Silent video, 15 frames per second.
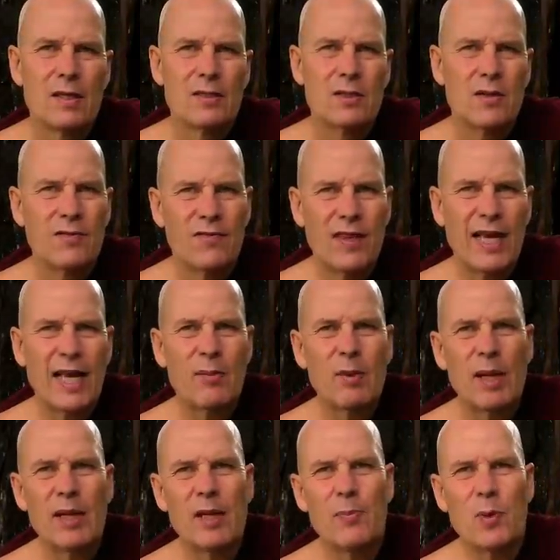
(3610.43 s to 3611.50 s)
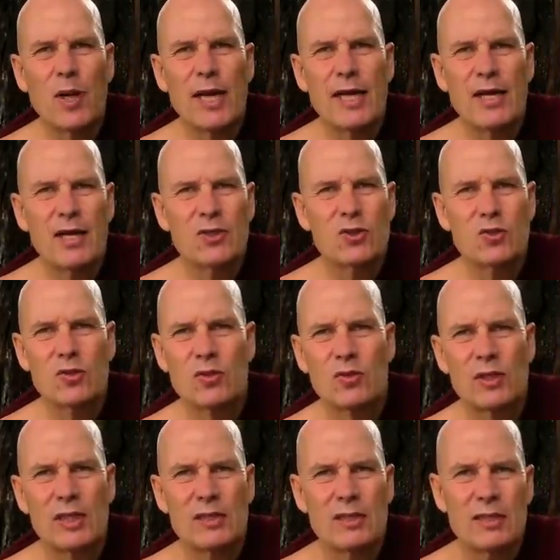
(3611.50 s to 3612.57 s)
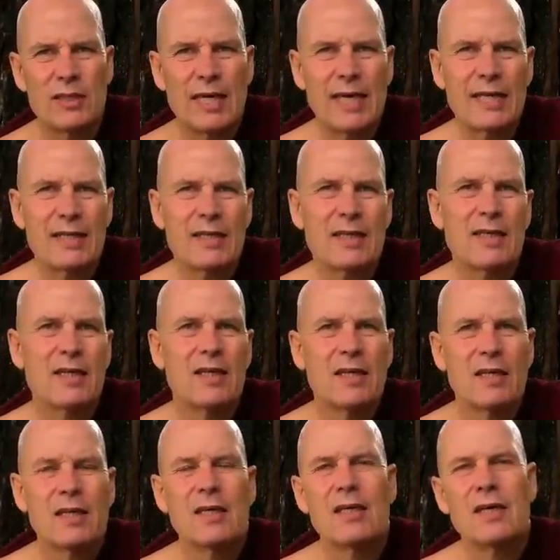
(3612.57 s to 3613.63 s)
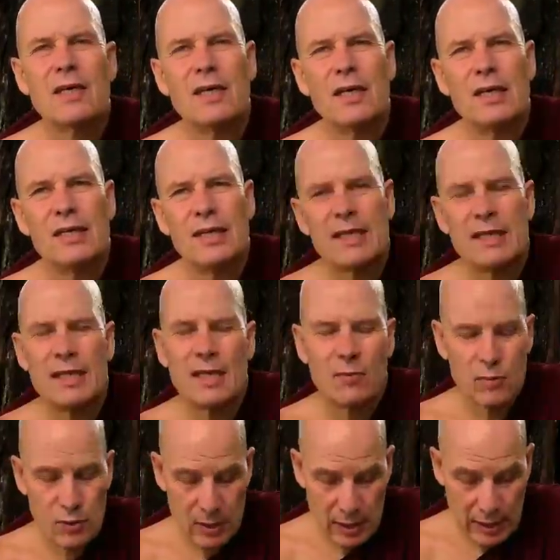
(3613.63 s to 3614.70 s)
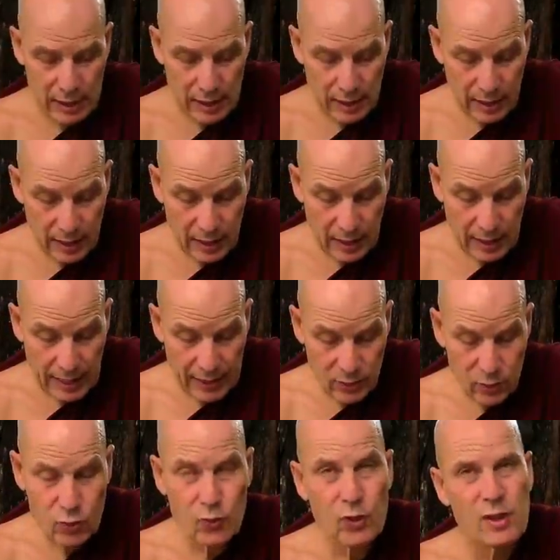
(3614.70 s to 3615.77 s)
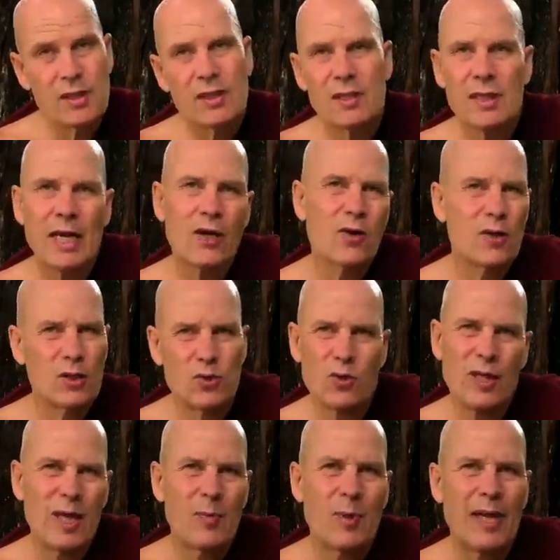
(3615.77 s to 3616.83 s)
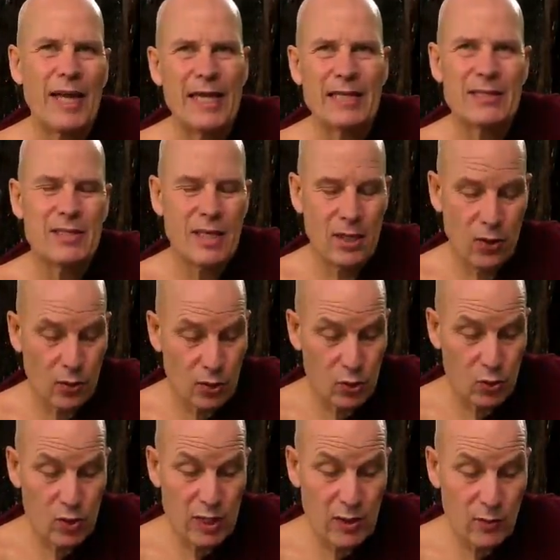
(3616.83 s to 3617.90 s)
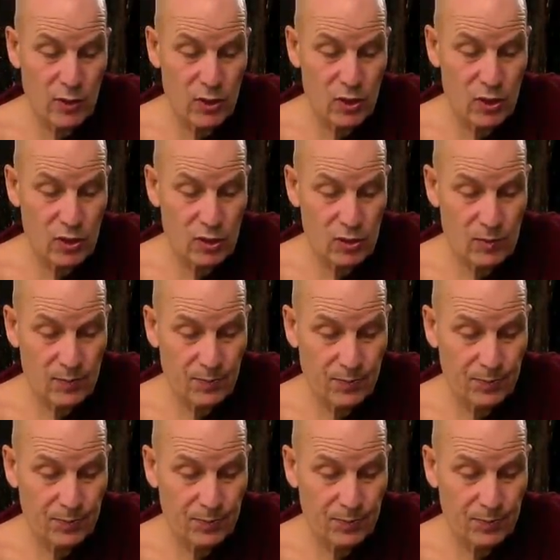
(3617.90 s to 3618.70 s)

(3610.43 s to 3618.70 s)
So if they can manipulate us to do this and that, then they will like to do it, according to their plans, according to their wishes.